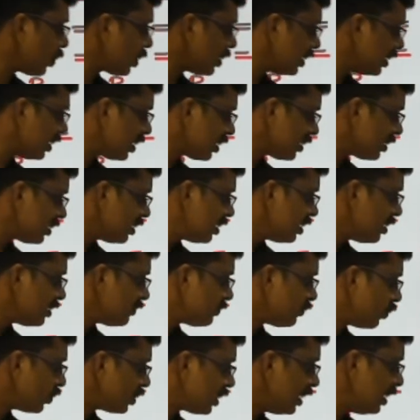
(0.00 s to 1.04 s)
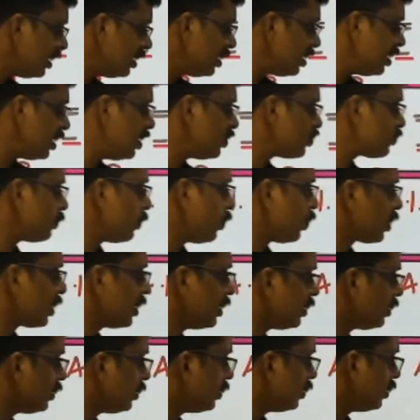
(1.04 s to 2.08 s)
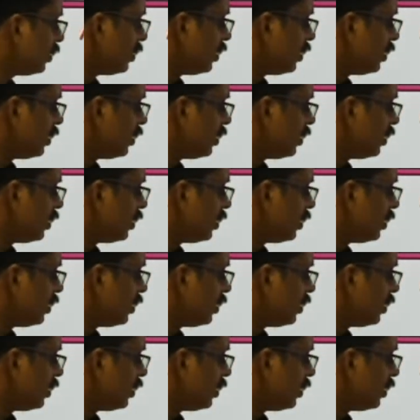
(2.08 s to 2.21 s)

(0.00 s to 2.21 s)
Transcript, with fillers: here, 14 is more here,